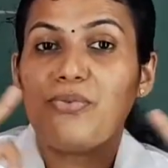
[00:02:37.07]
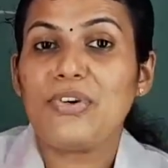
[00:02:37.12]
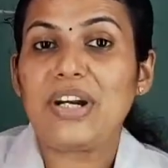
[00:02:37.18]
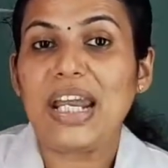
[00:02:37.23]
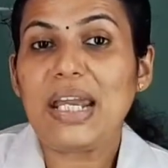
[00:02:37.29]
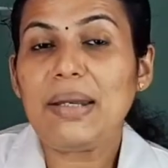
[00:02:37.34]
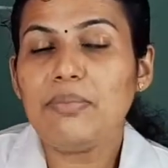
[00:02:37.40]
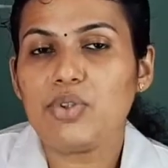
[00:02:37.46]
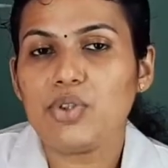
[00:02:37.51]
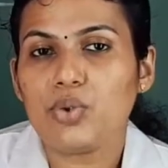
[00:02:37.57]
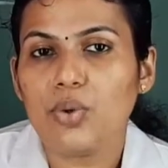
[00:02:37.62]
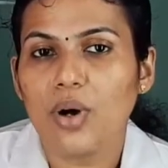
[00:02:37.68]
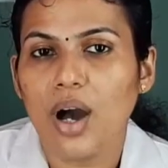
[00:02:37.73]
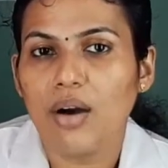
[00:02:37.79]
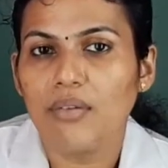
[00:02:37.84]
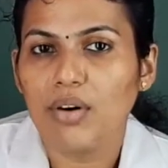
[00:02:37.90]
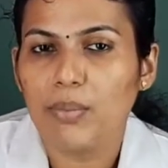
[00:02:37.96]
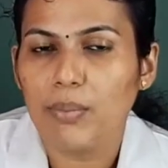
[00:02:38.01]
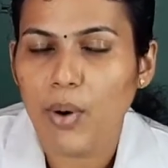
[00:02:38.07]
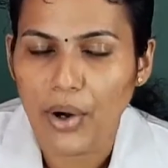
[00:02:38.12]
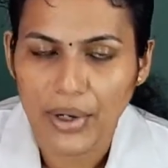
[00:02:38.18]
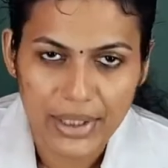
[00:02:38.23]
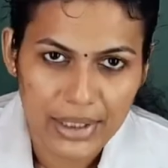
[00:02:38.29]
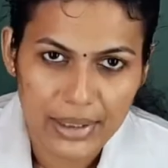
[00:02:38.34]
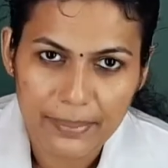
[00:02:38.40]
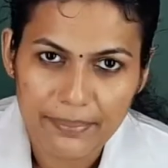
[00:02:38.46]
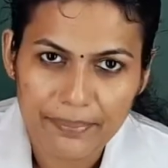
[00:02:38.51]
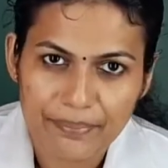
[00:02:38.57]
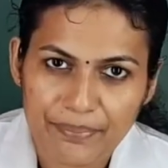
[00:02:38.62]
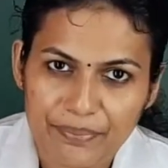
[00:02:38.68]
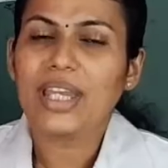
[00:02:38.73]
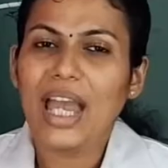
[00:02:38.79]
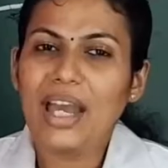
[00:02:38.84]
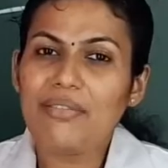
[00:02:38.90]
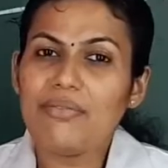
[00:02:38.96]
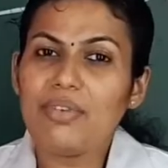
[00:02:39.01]
frame to our body.
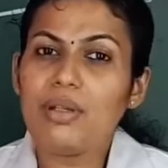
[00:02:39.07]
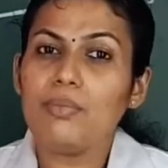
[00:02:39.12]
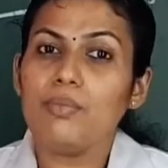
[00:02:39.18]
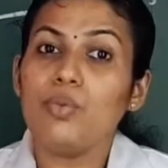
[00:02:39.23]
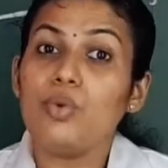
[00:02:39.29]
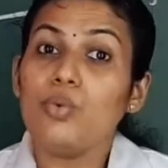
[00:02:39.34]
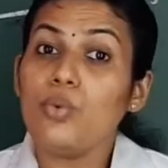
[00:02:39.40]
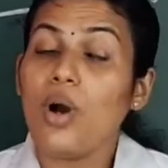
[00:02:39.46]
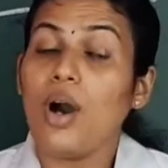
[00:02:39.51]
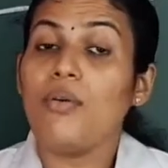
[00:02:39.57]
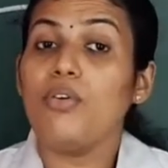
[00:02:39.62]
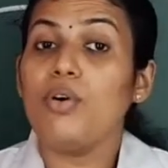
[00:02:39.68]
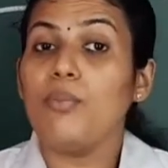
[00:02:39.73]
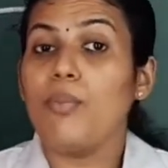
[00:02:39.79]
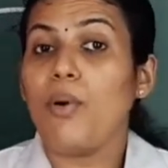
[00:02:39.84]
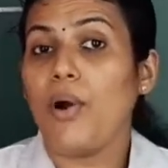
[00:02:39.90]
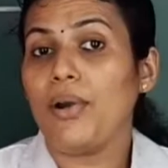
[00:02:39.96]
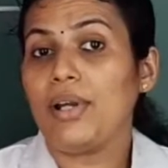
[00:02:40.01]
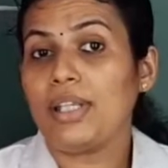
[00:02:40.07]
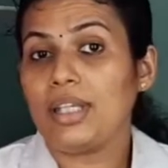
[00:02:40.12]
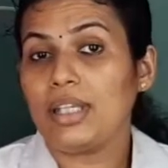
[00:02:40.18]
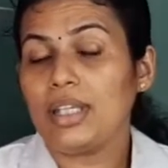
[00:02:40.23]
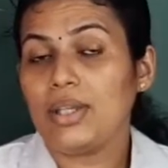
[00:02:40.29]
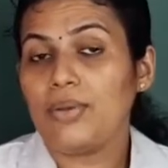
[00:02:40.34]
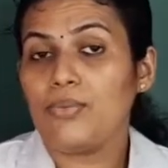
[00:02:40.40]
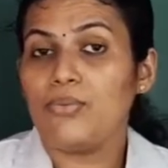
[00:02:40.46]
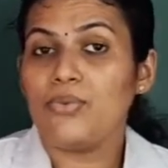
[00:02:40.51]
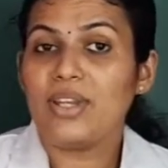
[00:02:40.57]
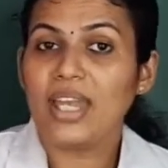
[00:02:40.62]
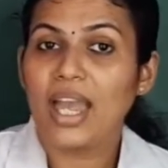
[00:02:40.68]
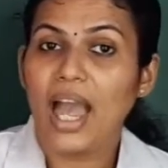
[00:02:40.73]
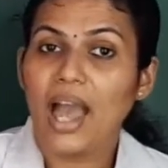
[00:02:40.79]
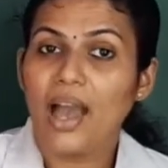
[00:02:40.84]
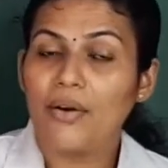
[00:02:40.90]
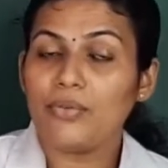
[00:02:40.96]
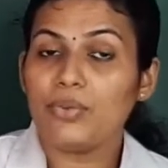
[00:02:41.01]
Can we move our body if we
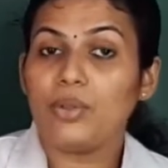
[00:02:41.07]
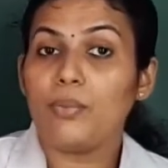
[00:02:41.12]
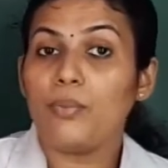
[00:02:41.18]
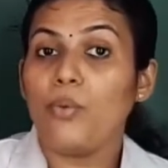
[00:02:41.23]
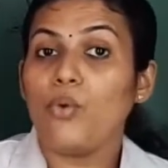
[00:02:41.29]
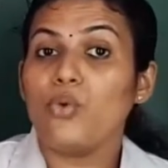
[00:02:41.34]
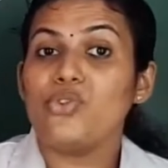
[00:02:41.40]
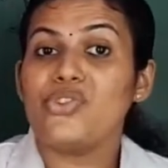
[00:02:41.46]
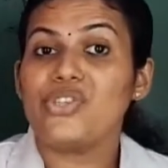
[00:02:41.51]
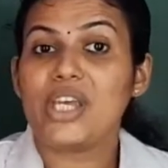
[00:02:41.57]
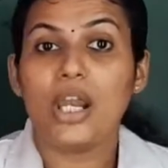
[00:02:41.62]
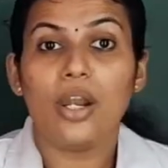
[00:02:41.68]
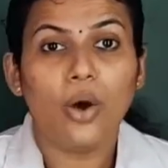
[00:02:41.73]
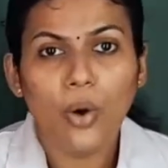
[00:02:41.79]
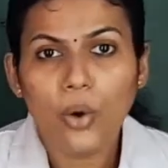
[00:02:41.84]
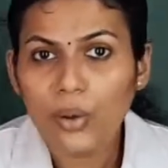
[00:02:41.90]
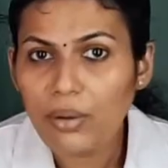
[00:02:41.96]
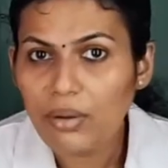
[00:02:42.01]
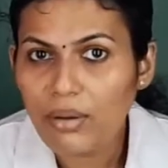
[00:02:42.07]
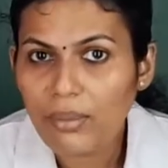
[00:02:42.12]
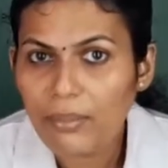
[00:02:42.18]
have the bones alone?